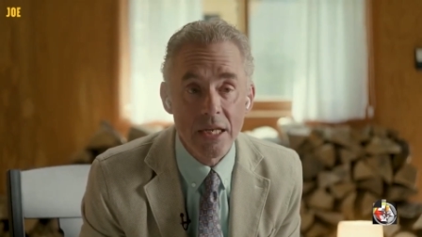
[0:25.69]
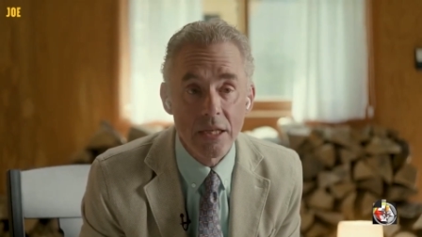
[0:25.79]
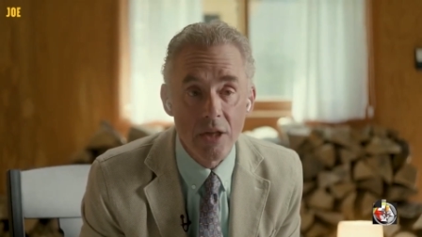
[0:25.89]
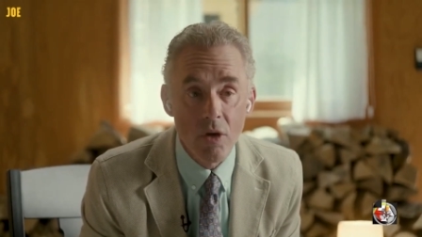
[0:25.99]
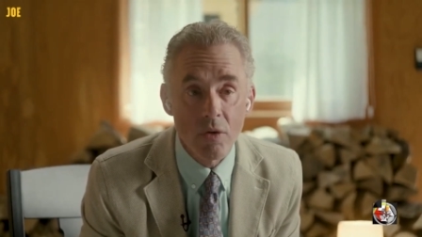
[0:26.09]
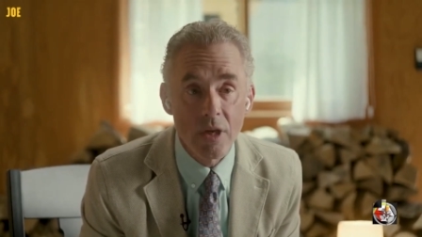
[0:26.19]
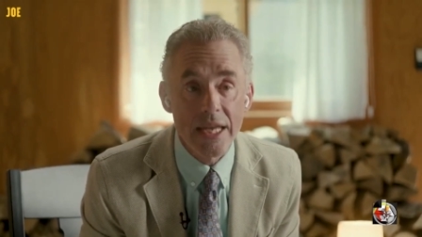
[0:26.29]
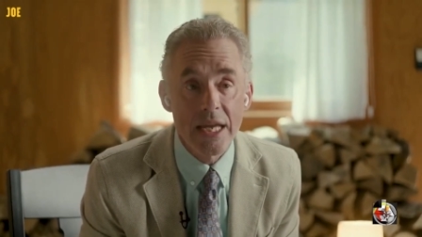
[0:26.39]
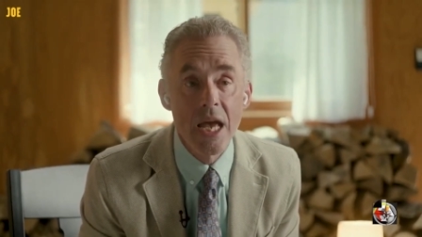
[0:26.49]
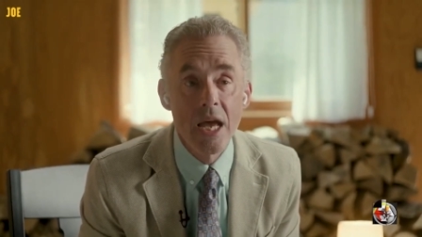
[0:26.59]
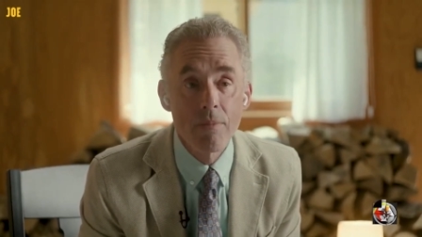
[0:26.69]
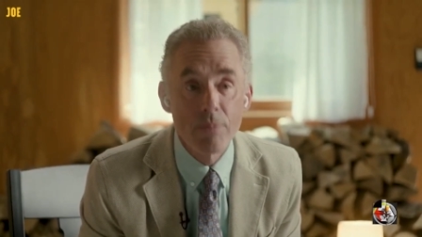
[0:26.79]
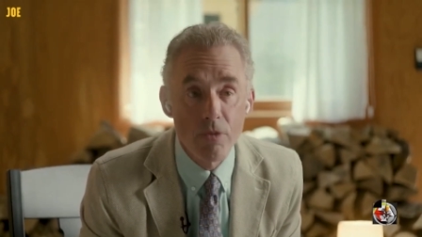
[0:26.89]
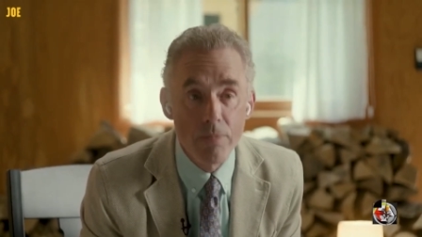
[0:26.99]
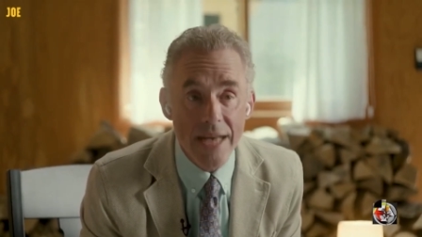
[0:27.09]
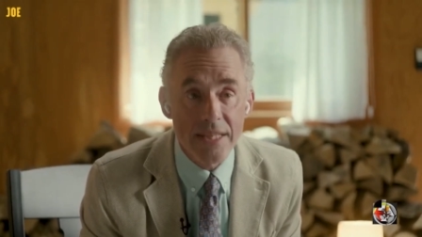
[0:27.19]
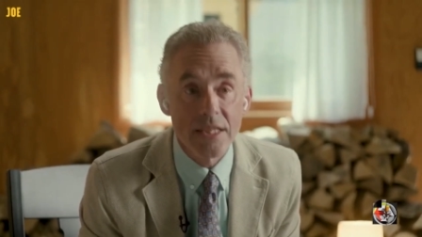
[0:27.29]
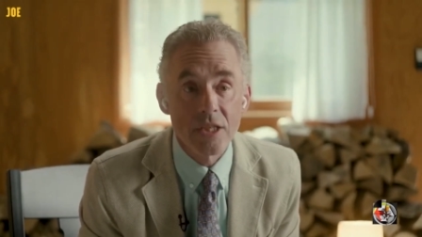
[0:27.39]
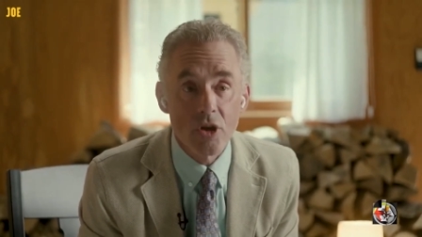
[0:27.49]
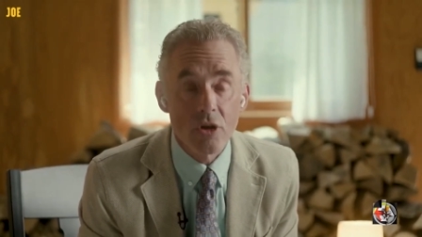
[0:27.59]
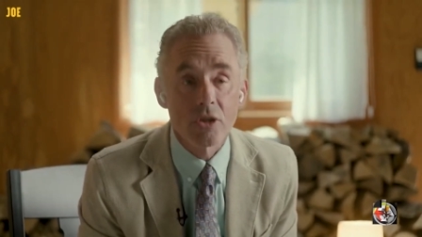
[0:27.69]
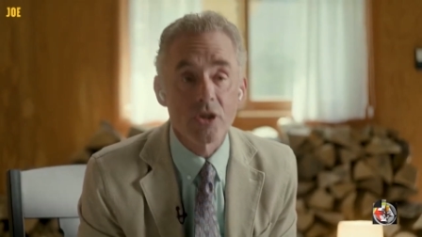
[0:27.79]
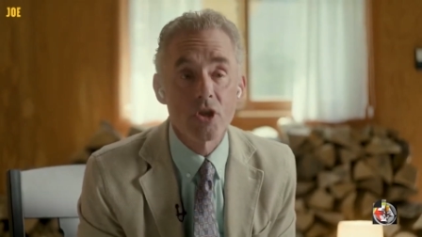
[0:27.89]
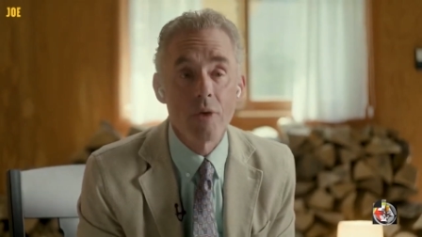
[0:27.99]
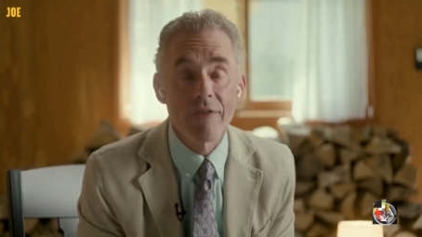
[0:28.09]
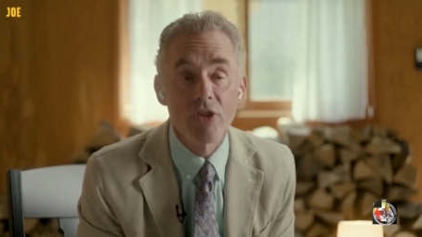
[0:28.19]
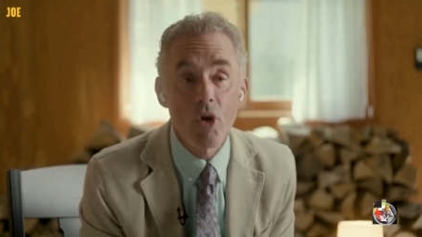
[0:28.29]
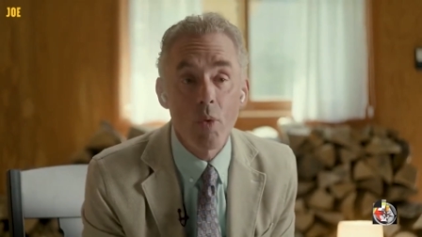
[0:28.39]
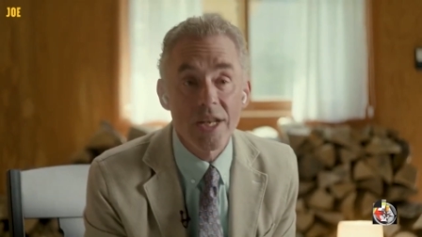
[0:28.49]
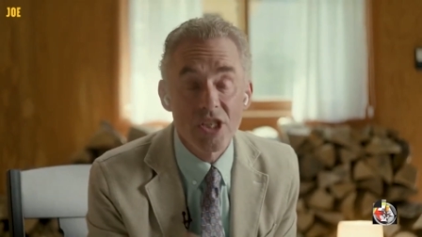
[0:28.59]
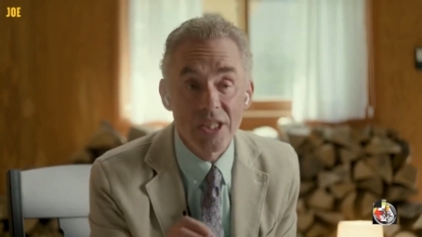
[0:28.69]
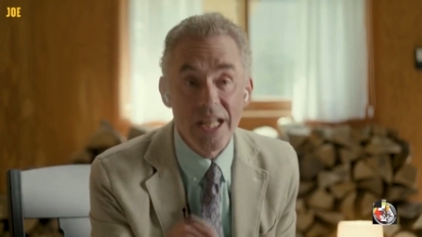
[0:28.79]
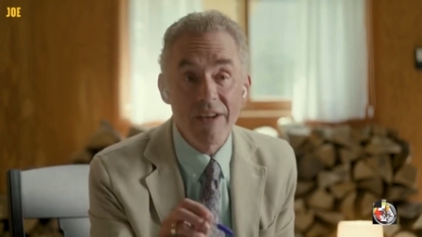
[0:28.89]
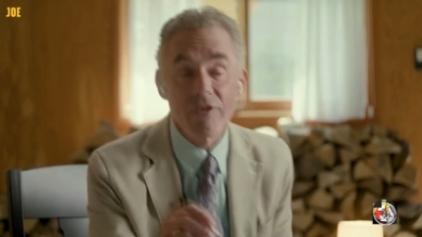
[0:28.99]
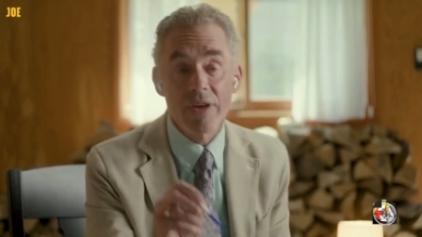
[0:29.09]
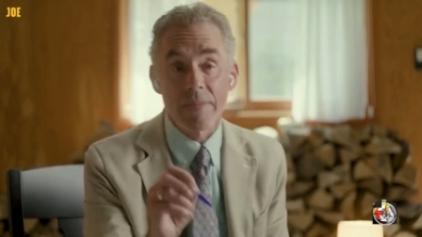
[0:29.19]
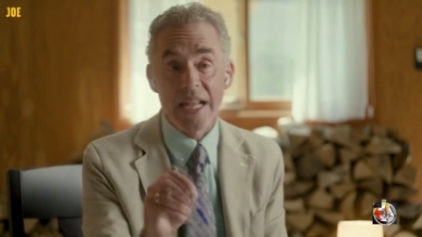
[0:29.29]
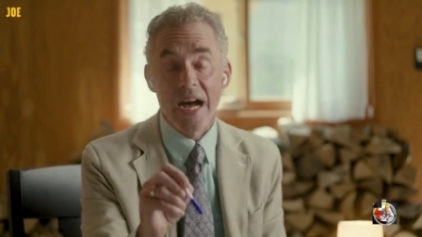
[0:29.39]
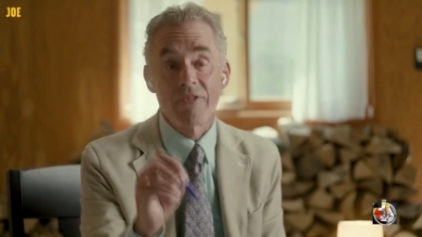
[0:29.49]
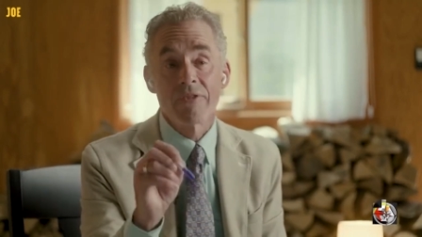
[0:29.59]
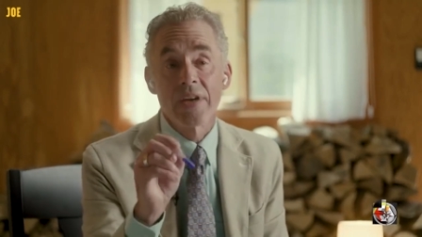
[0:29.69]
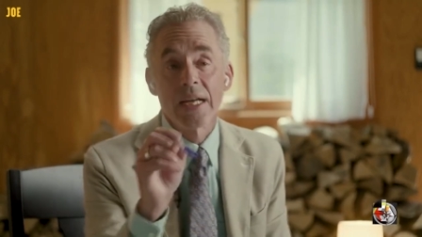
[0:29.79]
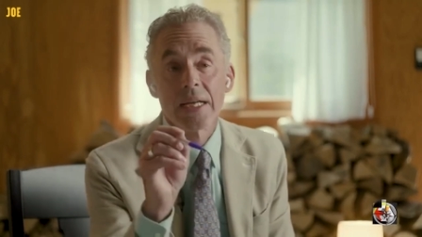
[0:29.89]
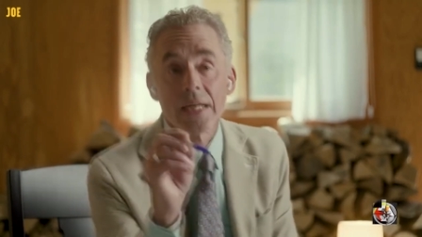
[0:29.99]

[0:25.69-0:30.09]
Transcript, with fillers: and lonely pubescent girls who have no one to love them enough